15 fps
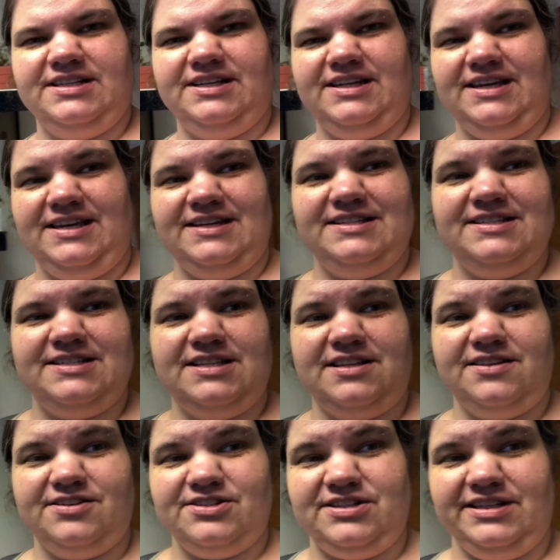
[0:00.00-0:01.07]
case
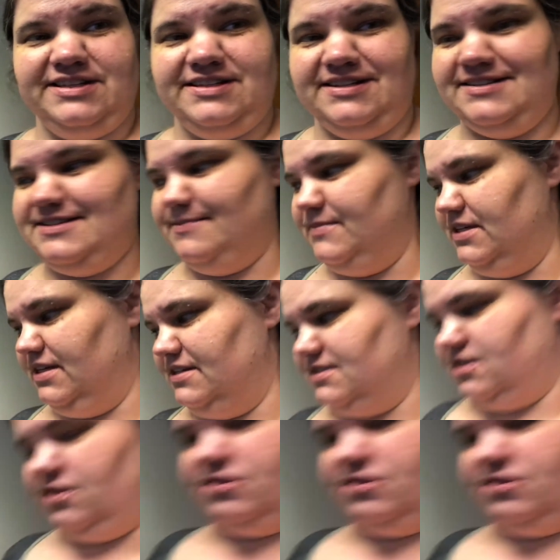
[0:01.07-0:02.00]
there's lint on something as I go to